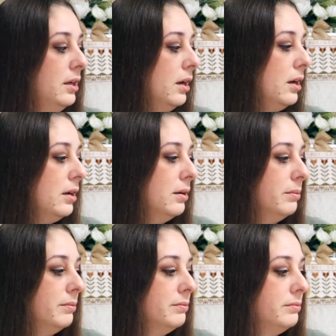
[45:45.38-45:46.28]

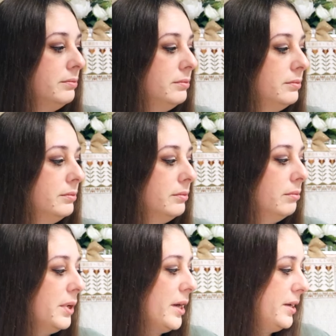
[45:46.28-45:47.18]
But
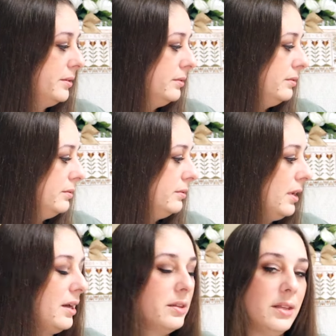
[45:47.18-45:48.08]

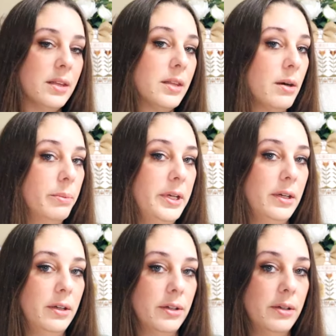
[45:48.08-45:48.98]
I think that that'll be a
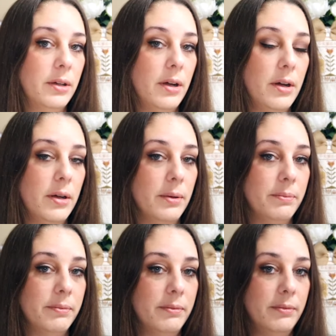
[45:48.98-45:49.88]
good
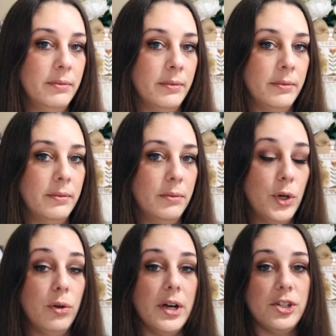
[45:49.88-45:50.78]

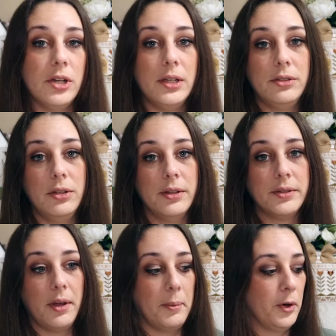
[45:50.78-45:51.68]
progression into the
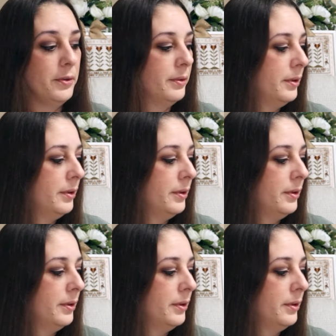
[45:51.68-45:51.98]
summer.